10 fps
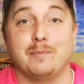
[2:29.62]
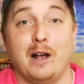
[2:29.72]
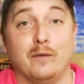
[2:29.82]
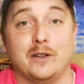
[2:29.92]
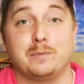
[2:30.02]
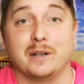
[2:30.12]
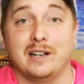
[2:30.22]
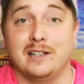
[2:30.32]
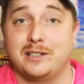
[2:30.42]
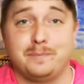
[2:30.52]
Elvis,
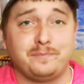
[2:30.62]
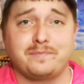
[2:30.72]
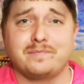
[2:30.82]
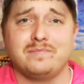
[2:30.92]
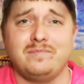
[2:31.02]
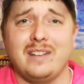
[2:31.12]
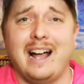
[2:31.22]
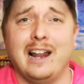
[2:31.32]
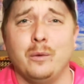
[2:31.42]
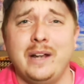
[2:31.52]
because
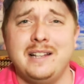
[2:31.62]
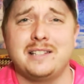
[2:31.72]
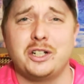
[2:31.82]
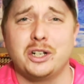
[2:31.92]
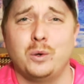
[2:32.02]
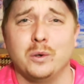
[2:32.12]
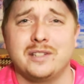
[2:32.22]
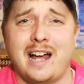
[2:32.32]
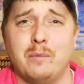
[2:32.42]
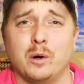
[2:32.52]
Halloween is such a cool
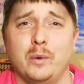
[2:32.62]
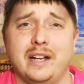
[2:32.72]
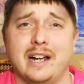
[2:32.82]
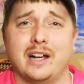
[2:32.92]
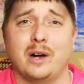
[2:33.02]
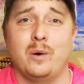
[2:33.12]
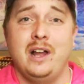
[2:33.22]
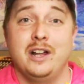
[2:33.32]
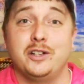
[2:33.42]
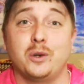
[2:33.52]
time where we can go
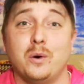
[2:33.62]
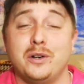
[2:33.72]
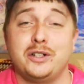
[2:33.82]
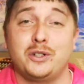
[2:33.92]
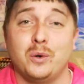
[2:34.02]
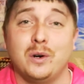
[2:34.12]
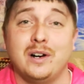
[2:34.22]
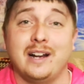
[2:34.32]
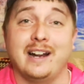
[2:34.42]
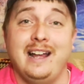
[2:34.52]
door to
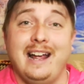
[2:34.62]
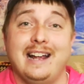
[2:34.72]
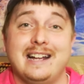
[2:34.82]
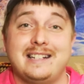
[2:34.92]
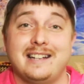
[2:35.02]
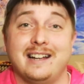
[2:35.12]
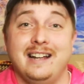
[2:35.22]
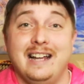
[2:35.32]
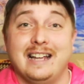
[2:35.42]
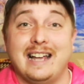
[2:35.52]
door and get to
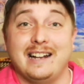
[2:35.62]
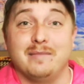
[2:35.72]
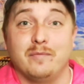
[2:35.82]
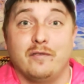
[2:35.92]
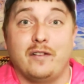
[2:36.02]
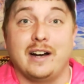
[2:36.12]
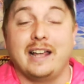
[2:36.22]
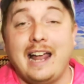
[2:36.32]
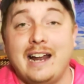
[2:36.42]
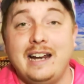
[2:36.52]
get fun
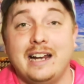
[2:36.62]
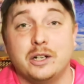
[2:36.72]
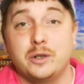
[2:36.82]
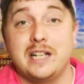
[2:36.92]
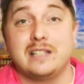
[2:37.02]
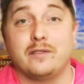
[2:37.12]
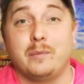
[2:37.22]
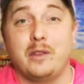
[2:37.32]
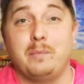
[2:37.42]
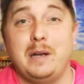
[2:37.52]
candy and treats
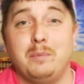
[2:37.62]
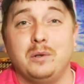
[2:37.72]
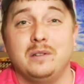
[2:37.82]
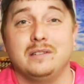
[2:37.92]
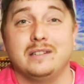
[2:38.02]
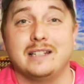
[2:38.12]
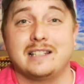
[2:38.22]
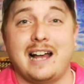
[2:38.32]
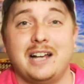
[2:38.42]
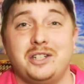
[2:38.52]
from other people. And this
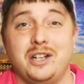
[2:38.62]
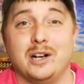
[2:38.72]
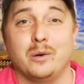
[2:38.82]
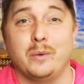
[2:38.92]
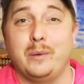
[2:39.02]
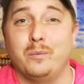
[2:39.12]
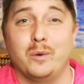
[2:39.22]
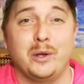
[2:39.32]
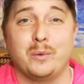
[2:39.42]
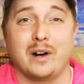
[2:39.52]
last year, we
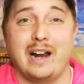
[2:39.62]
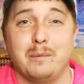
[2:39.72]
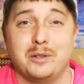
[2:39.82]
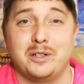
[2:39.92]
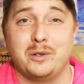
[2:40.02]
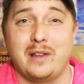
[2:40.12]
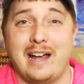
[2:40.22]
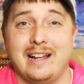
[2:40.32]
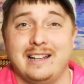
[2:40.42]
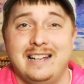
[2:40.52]
really weren't able to do
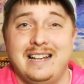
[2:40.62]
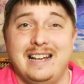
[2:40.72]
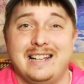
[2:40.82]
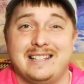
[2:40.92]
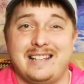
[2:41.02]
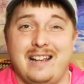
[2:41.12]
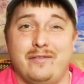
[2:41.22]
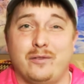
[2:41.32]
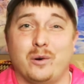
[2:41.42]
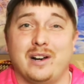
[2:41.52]
that as
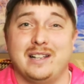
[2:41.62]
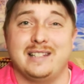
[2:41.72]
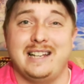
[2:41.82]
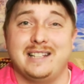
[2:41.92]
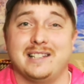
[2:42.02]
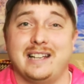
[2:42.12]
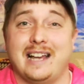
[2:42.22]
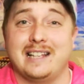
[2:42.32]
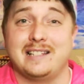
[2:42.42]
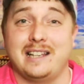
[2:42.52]
safe or as easily
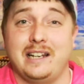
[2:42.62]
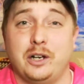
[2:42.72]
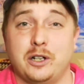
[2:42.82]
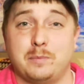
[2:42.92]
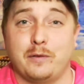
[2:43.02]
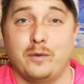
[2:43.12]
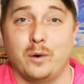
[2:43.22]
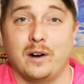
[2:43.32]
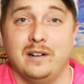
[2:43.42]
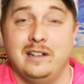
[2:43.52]
as in years
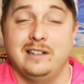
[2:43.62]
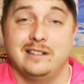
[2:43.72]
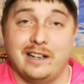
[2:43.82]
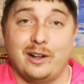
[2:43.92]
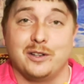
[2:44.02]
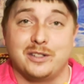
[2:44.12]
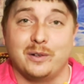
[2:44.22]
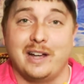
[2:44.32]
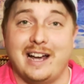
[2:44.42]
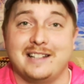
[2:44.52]
before. And also,
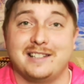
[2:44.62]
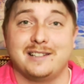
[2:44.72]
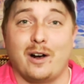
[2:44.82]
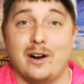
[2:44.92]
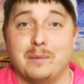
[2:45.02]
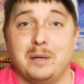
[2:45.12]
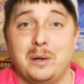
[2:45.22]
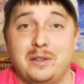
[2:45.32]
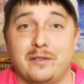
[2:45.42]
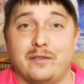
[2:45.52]
yeah, it's hard to play
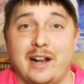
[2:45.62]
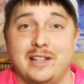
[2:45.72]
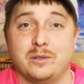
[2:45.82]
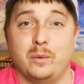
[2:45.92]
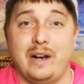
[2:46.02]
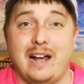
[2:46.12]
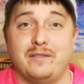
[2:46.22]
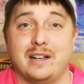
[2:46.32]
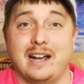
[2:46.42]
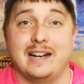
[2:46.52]
with your friends when we have
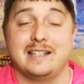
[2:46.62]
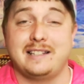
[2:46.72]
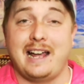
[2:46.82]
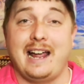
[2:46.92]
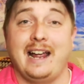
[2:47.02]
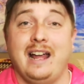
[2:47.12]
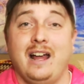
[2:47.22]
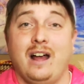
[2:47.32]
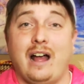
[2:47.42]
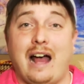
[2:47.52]
to kind of stay
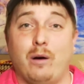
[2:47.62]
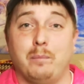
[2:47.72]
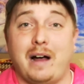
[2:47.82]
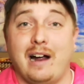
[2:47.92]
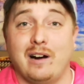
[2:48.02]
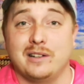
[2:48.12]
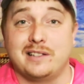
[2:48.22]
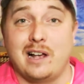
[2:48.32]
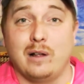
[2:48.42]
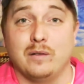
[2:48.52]
out by
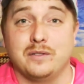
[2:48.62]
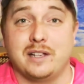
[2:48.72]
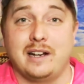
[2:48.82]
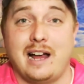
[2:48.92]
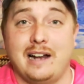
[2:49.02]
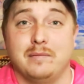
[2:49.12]
ourselves and not